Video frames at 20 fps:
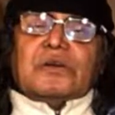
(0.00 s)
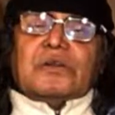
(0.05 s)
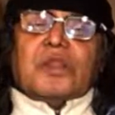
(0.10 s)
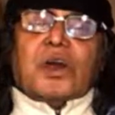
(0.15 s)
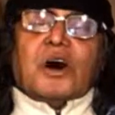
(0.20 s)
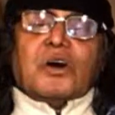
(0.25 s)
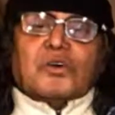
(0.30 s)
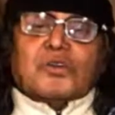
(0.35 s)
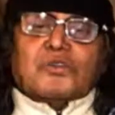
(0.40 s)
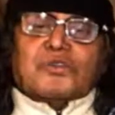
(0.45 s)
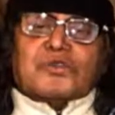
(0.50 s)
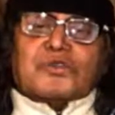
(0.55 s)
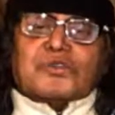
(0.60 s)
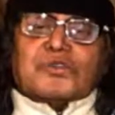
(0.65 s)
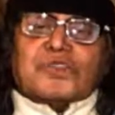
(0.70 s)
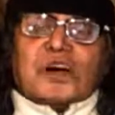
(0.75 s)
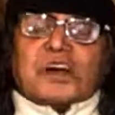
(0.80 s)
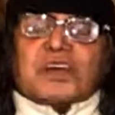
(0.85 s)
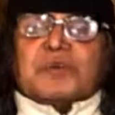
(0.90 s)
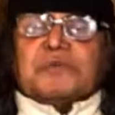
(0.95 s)

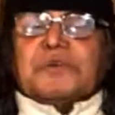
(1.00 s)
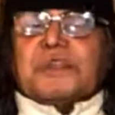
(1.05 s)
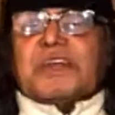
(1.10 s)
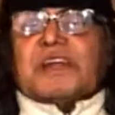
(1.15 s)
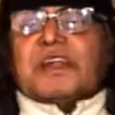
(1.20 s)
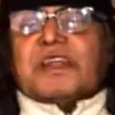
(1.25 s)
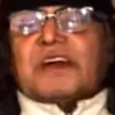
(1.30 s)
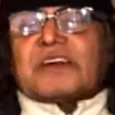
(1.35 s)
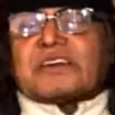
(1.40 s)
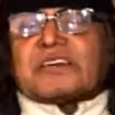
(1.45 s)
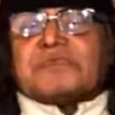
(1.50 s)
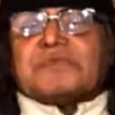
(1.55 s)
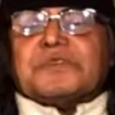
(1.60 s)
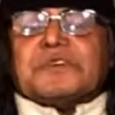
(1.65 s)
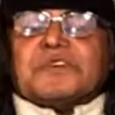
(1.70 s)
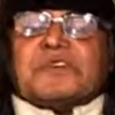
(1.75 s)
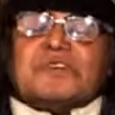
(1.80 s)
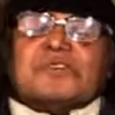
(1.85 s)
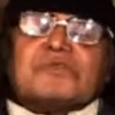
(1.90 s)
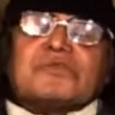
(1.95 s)
knows the criminal
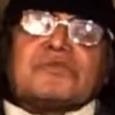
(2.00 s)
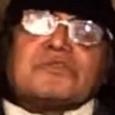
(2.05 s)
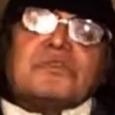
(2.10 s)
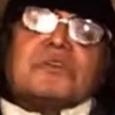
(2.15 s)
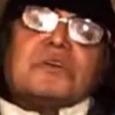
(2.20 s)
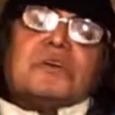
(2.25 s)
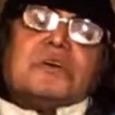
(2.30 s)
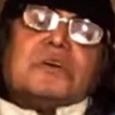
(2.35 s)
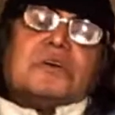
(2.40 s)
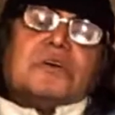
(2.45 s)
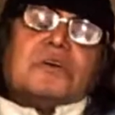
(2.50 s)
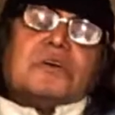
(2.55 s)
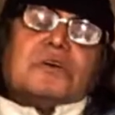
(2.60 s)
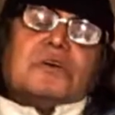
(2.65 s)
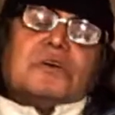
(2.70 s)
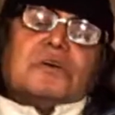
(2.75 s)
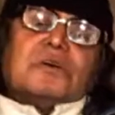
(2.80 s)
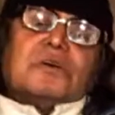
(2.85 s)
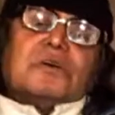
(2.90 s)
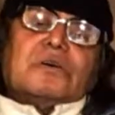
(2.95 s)
activities
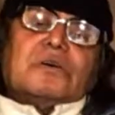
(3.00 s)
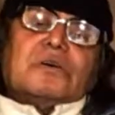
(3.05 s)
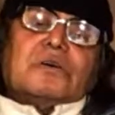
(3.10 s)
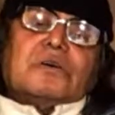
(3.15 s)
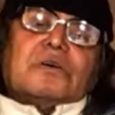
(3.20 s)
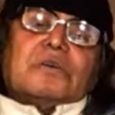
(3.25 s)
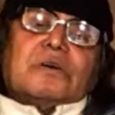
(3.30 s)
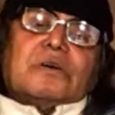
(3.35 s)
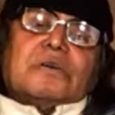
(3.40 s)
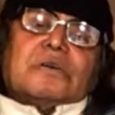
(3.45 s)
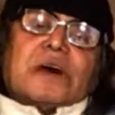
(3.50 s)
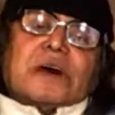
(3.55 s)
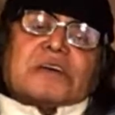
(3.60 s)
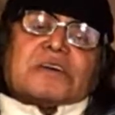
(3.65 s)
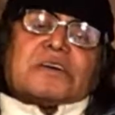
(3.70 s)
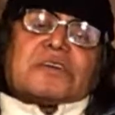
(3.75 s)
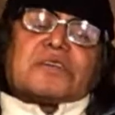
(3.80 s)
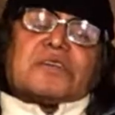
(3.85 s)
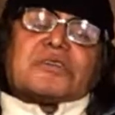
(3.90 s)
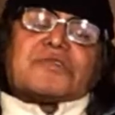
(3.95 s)

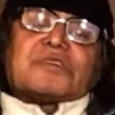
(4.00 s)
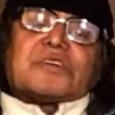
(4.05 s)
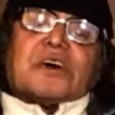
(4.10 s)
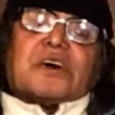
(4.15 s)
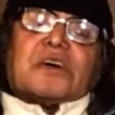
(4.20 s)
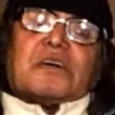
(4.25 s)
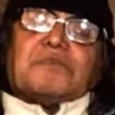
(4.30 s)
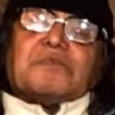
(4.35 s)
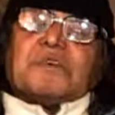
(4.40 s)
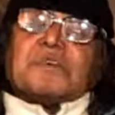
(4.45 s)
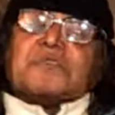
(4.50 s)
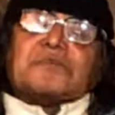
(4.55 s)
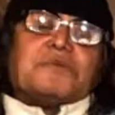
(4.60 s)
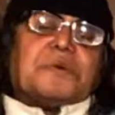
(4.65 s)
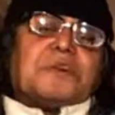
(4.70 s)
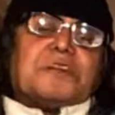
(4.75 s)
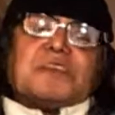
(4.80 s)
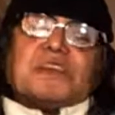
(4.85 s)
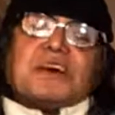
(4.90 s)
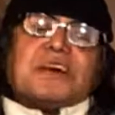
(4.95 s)
right across Star Owners,
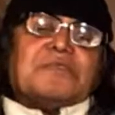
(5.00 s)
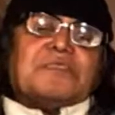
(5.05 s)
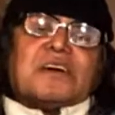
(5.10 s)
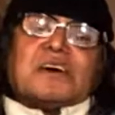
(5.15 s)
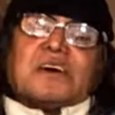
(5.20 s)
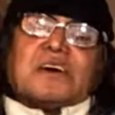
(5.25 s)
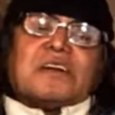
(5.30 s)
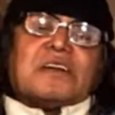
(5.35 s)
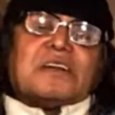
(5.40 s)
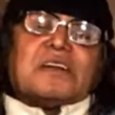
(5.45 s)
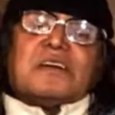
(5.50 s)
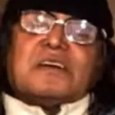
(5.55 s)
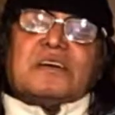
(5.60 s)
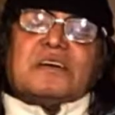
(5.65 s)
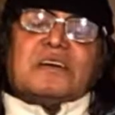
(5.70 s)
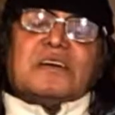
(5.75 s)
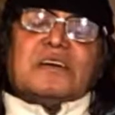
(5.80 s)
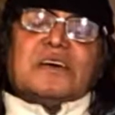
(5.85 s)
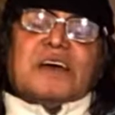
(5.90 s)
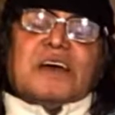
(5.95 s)
but he never,
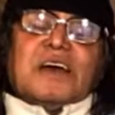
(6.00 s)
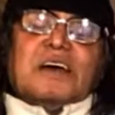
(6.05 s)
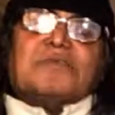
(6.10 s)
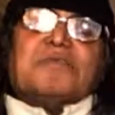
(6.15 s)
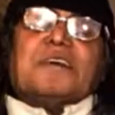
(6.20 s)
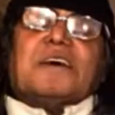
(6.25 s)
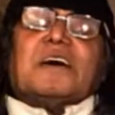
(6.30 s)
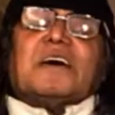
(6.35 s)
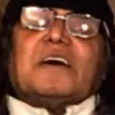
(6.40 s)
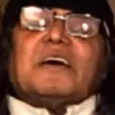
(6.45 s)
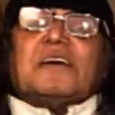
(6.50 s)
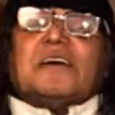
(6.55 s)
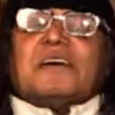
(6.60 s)
ever